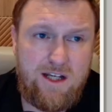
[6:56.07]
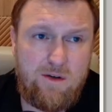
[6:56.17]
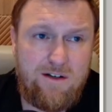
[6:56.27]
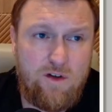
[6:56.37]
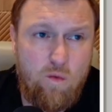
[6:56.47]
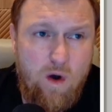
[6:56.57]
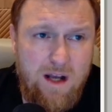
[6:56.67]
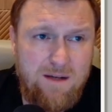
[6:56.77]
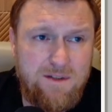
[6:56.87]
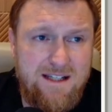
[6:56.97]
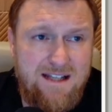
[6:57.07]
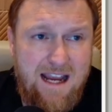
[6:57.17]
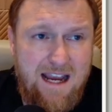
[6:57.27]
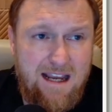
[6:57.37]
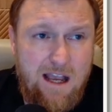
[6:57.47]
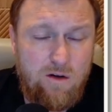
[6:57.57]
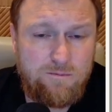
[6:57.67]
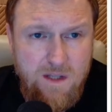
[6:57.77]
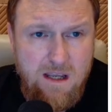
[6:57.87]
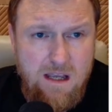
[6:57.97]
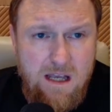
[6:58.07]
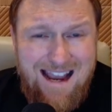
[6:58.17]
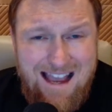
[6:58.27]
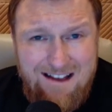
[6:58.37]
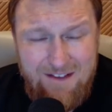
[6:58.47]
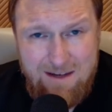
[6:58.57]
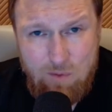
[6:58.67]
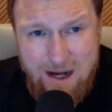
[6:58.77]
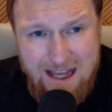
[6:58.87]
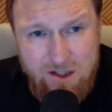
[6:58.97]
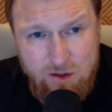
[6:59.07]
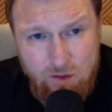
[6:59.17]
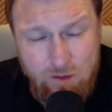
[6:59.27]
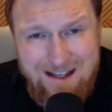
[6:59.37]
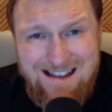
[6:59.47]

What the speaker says: you. And if you want a place to hang out, I have a brand new